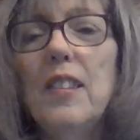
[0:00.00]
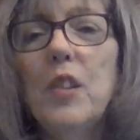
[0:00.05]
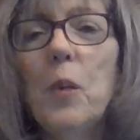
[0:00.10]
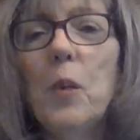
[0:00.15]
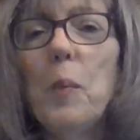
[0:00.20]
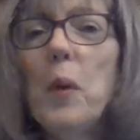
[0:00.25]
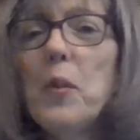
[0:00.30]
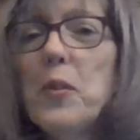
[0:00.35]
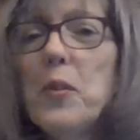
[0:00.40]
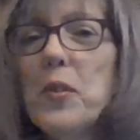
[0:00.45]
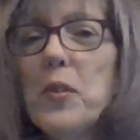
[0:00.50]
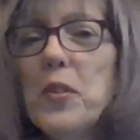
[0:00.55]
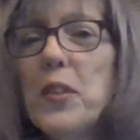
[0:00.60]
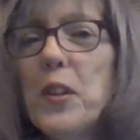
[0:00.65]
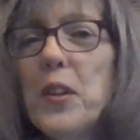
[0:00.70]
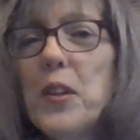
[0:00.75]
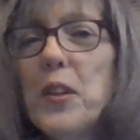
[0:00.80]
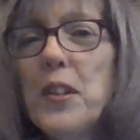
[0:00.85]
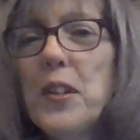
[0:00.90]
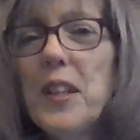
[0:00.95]
So Moses
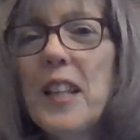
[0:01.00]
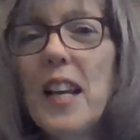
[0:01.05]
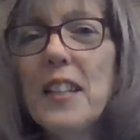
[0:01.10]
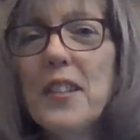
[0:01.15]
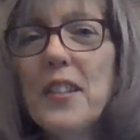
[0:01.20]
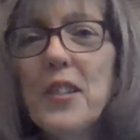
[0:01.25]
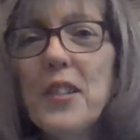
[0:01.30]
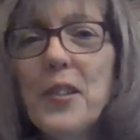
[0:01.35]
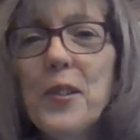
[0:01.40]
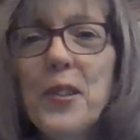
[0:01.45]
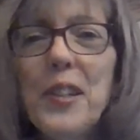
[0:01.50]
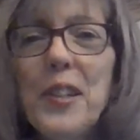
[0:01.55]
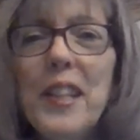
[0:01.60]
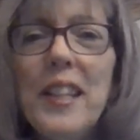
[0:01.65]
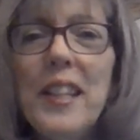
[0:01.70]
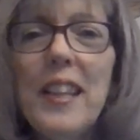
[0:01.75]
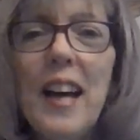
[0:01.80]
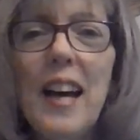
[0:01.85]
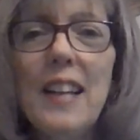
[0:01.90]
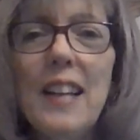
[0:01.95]
learned in that
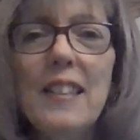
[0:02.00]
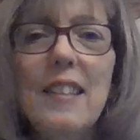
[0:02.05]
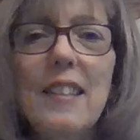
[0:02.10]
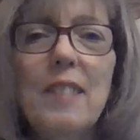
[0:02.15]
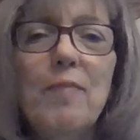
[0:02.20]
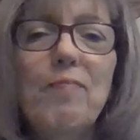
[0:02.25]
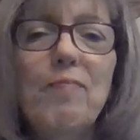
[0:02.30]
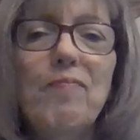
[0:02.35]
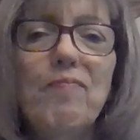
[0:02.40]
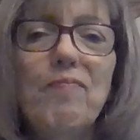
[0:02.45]
story that